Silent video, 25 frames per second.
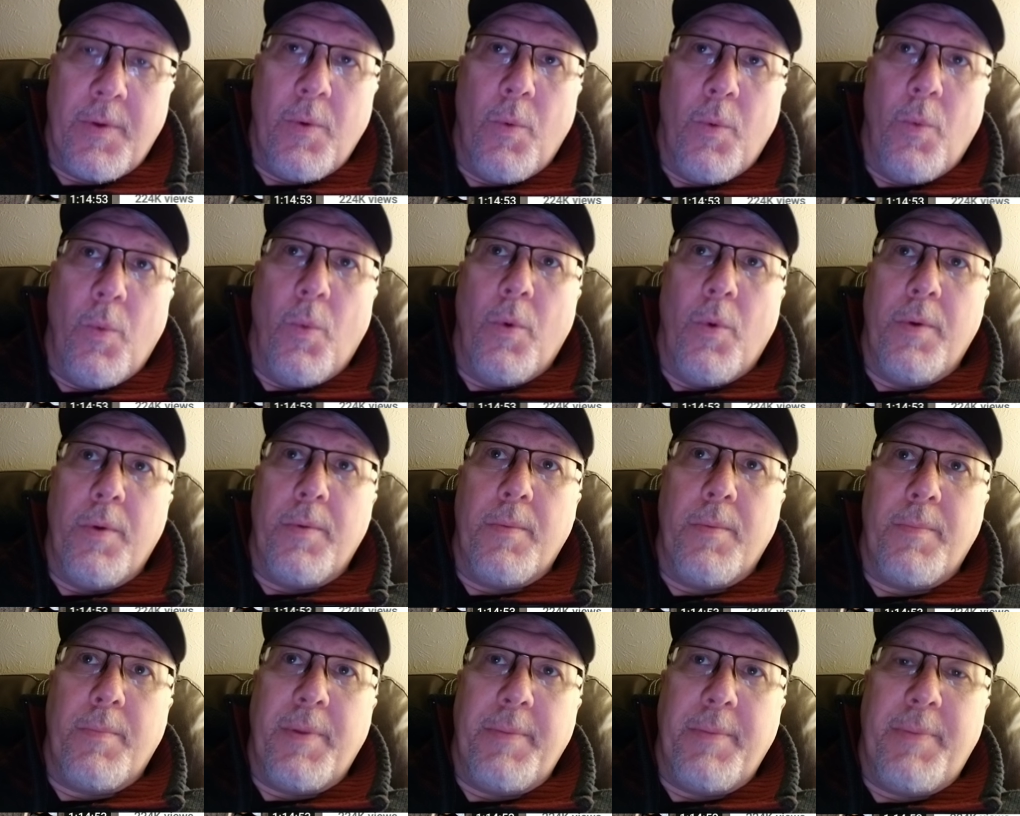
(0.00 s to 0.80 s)

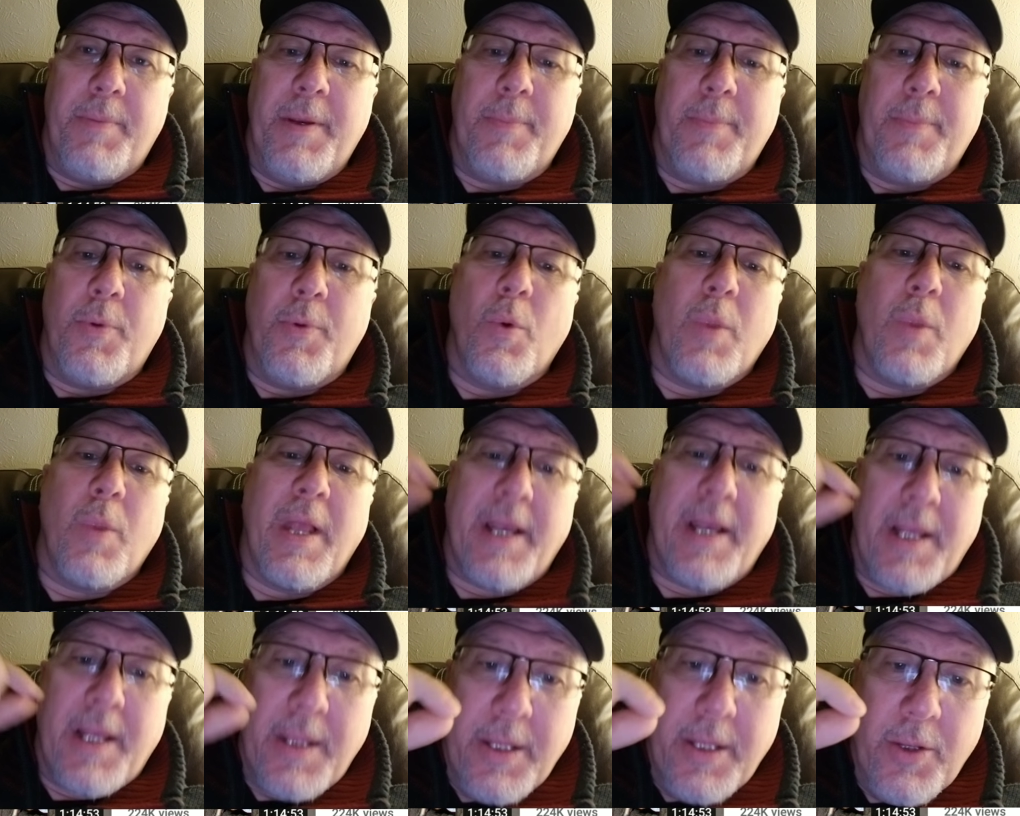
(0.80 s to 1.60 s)
would be people who
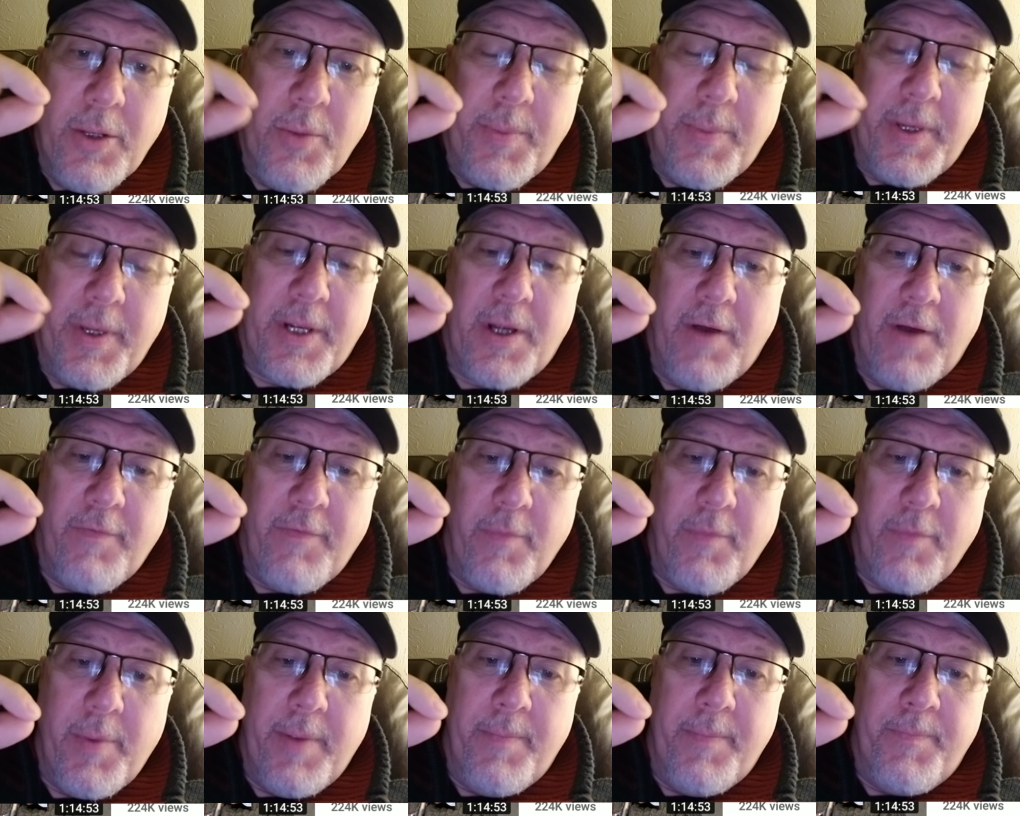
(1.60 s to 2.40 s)
like a little bit of
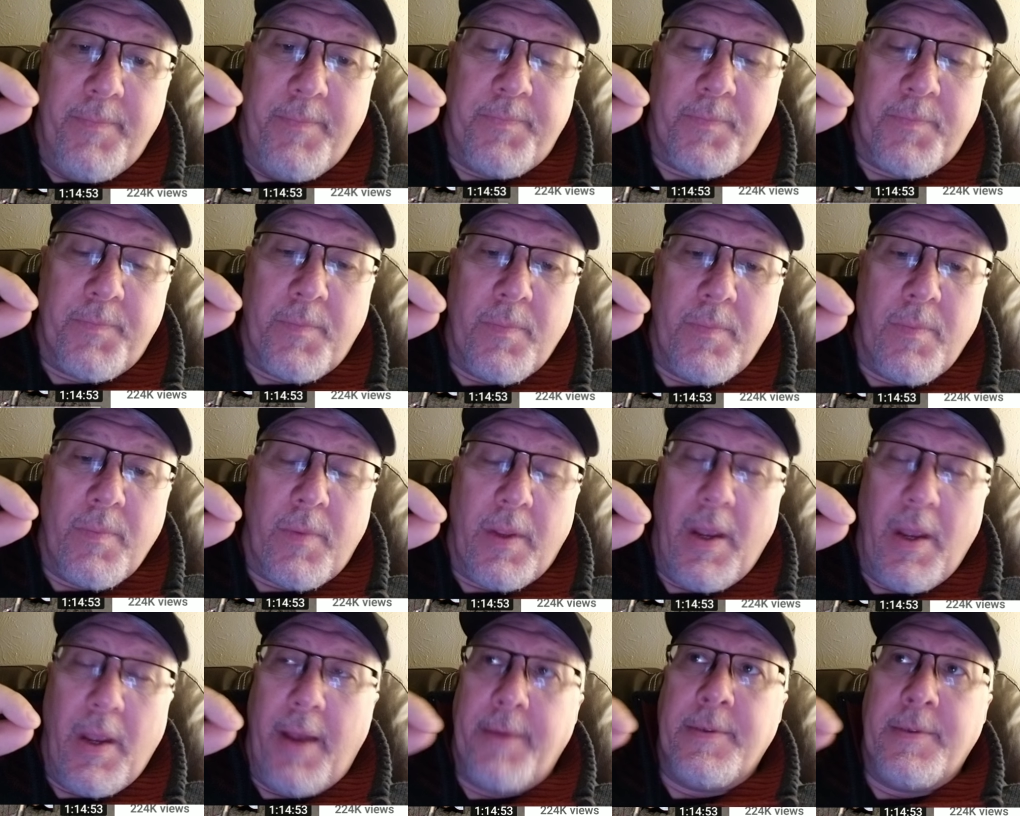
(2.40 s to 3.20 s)
government,
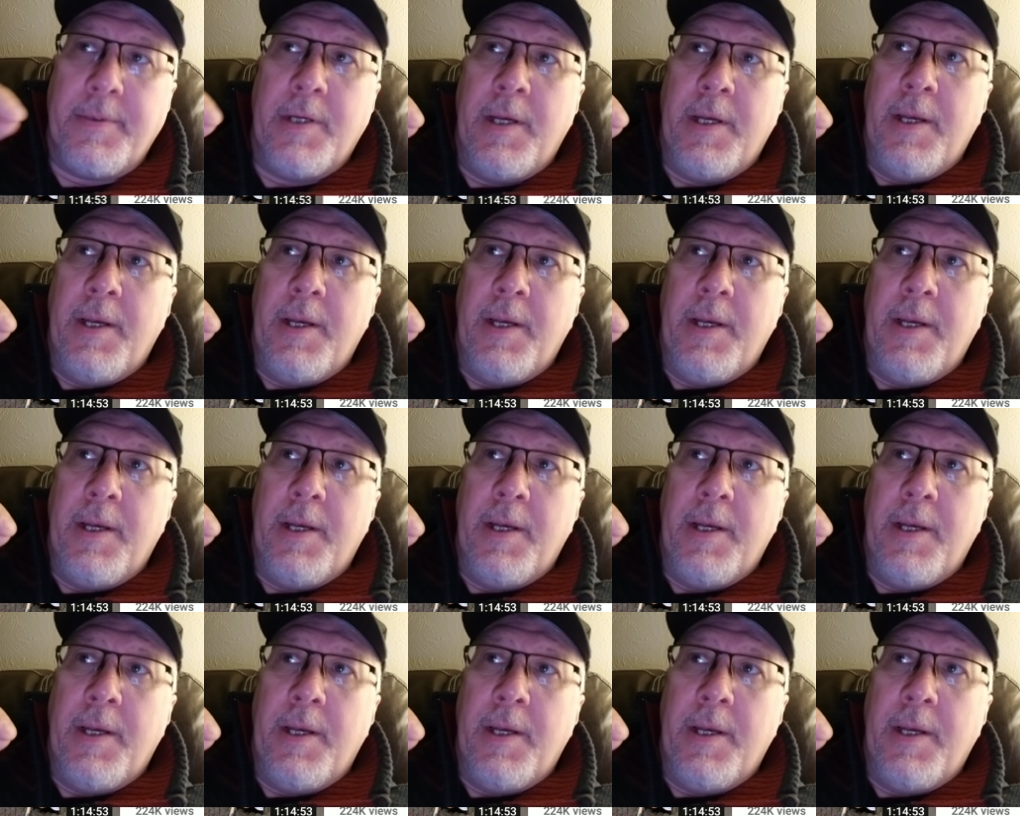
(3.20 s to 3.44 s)
okay?